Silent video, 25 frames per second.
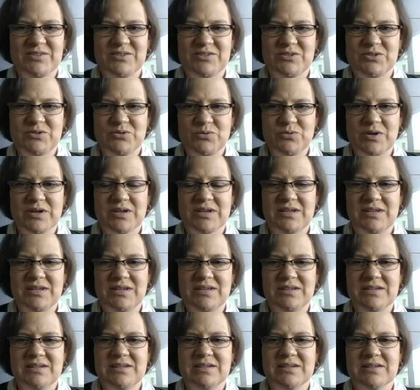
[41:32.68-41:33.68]

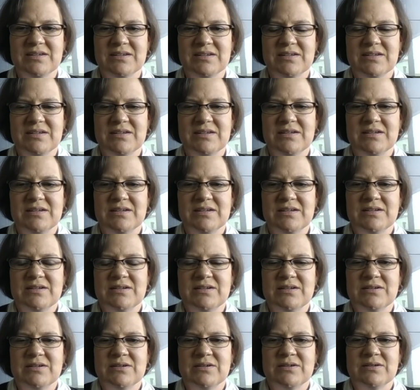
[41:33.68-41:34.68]
tricky
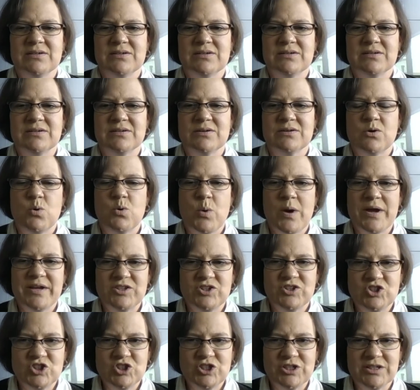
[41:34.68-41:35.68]

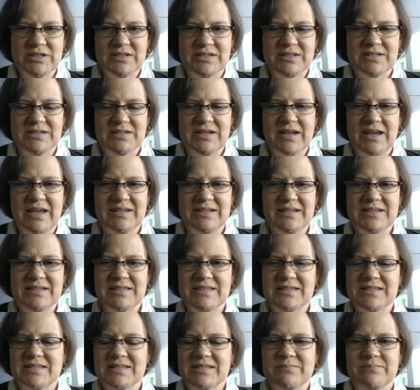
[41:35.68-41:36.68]
question, and
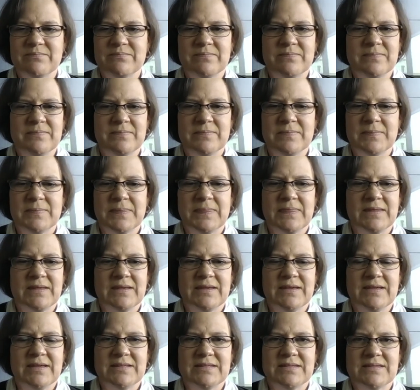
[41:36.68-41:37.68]
it's
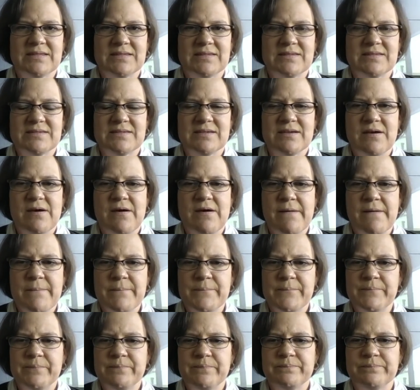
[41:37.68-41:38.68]
it's
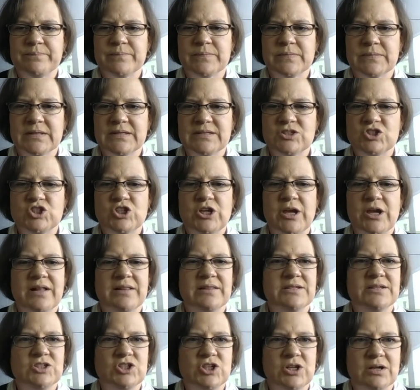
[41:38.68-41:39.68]
um, it's
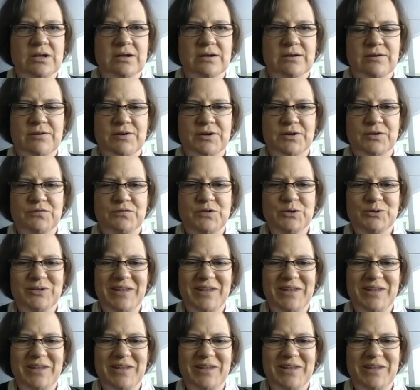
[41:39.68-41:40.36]
challenging on a few